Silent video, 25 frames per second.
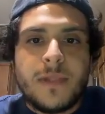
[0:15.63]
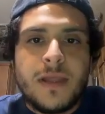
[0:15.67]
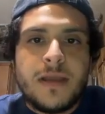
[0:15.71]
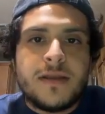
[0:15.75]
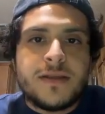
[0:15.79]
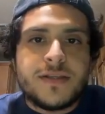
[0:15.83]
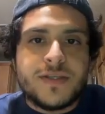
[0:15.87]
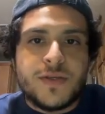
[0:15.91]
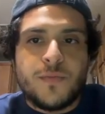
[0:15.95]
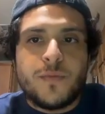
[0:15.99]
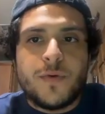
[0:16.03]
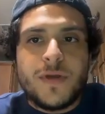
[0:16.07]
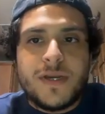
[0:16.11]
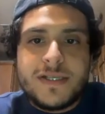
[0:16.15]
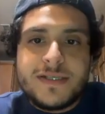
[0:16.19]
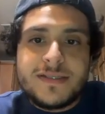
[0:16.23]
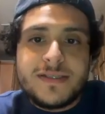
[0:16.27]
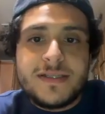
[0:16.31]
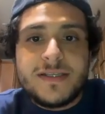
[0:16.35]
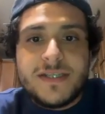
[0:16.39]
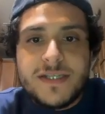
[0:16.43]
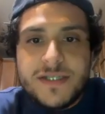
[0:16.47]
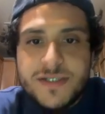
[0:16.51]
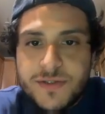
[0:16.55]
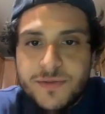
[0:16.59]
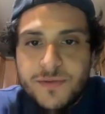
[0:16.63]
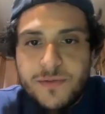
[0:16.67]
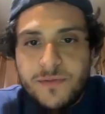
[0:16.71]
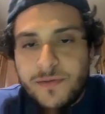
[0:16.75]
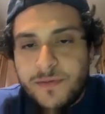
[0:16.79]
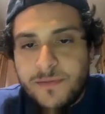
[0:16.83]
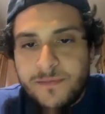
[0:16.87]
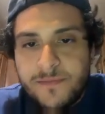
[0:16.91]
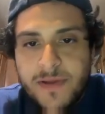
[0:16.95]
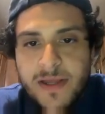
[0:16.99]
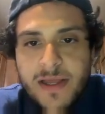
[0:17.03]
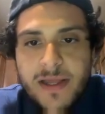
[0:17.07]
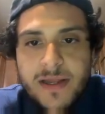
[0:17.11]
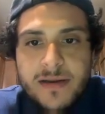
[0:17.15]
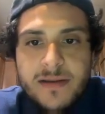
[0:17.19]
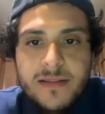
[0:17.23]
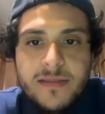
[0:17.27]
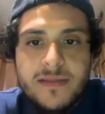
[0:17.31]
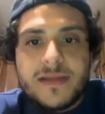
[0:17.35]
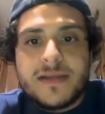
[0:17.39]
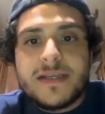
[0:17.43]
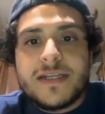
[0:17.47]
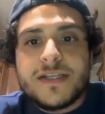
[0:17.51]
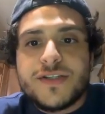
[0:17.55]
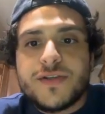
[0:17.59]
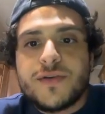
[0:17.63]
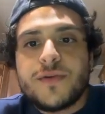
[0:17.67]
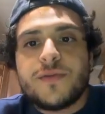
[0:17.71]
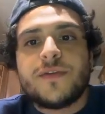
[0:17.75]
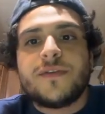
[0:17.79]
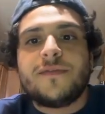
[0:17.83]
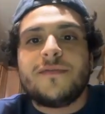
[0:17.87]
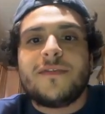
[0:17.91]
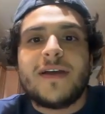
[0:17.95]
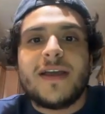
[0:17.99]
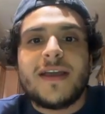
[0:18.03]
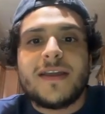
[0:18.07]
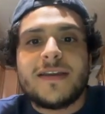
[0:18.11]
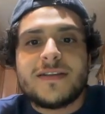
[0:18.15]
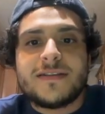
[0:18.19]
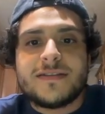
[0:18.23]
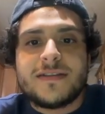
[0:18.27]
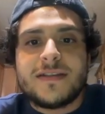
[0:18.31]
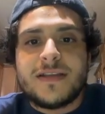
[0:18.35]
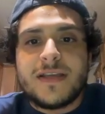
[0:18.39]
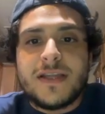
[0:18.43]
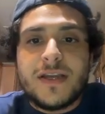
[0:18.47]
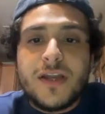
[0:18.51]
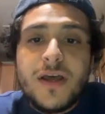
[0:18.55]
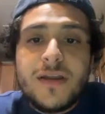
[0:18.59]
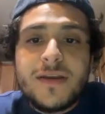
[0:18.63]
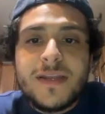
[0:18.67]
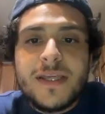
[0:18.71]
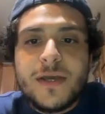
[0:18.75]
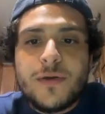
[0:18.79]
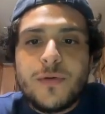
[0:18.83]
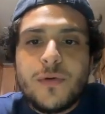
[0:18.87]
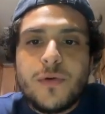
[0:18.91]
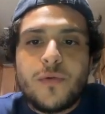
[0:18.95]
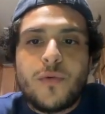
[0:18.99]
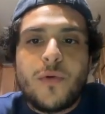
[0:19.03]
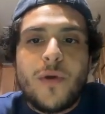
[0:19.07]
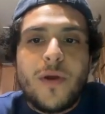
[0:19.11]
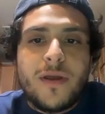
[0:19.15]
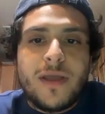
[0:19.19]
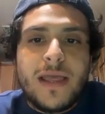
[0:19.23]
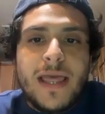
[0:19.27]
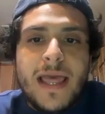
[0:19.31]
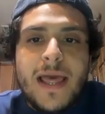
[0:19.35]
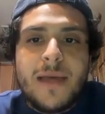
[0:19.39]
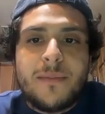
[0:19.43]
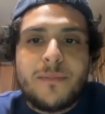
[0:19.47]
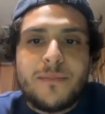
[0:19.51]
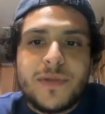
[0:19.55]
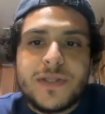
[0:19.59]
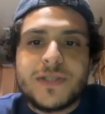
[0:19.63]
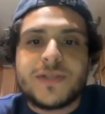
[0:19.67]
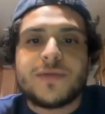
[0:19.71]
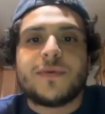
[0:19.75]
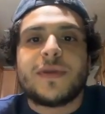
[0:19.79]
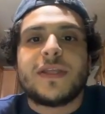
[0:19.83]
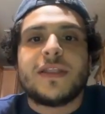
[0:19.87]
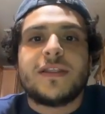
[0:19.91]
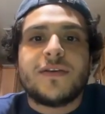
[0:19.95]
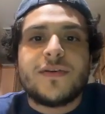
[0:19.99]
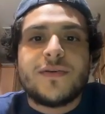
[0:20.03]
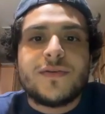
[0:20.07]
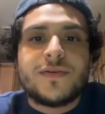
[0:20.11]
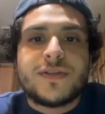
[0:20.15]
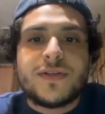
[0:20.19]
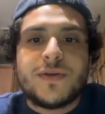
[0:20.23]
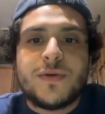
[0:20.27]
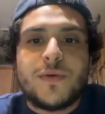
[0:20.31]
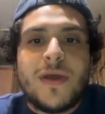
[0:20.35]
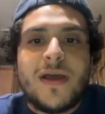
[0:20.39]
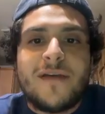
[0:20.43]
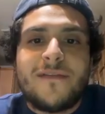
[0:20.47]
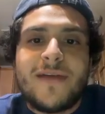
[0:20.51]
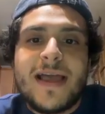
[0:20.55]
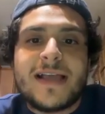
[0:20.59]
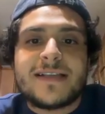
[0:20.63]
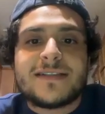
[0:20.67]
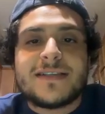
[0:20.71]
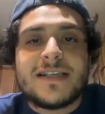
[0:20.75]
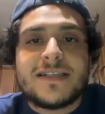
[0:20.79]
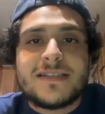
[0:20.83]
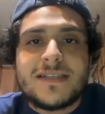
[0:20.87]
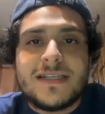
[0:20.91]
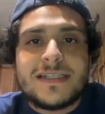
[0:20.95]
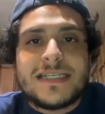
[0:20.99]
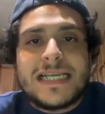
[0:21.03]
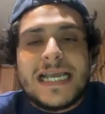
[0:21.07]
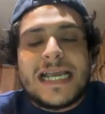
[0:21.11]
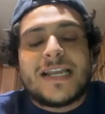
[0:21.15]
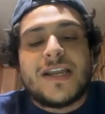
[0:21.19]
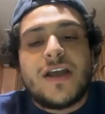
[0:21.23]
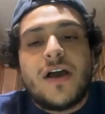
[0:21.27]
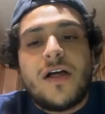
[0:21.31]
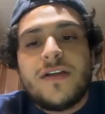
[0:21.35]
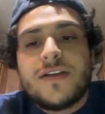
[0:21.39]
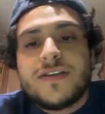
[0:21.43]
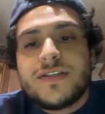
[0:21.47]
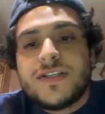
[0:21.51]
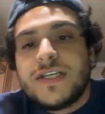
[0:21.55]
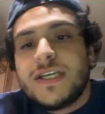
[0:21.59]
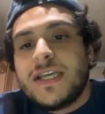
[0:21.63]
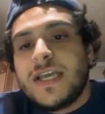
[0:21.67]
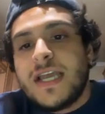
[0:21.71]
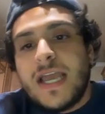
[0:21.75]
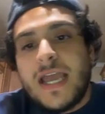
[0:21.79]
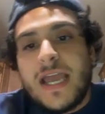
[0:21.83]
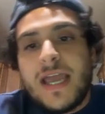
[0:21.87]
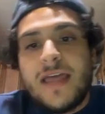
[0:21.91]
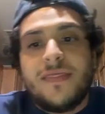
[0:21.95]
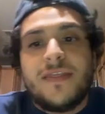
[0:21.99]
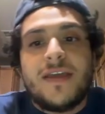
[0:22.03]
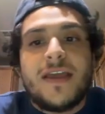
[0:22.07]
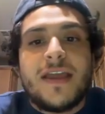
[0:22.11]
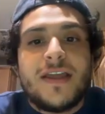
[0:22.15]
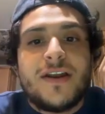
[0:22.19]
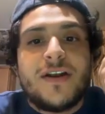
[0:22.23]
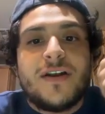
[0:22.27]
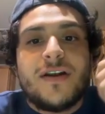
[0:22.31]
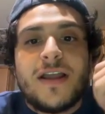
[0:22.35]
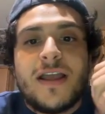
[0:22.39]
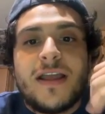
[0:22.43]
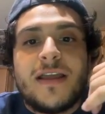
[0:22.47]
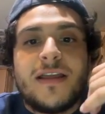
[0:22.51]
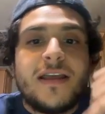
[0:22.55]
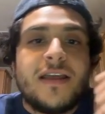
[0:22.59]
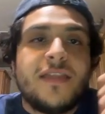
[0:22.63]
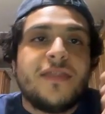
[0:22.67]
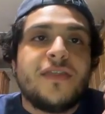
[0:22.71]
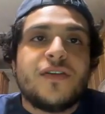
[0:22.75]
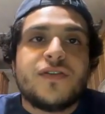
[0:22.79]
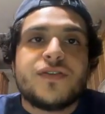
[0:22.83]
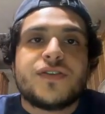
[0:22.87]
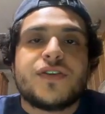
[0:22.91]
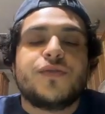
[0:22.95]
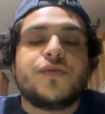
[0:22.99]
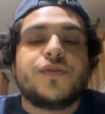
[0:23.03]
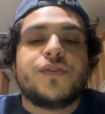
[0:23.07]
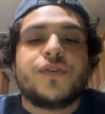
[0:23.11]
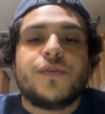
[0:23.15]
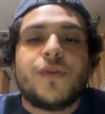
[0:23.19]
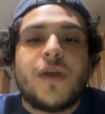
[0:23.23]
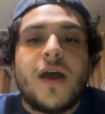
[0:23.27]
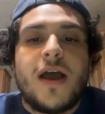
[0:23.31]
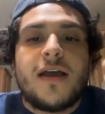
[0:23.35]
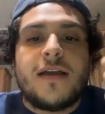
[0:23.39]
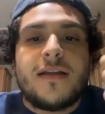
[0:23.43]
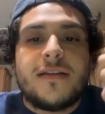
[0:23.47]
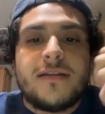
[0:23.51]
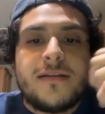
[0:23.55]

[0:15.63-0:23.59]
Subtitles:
So what is the digital divide? The digital divide is the unequal gap between those who have access to technology and the internet and those who do not.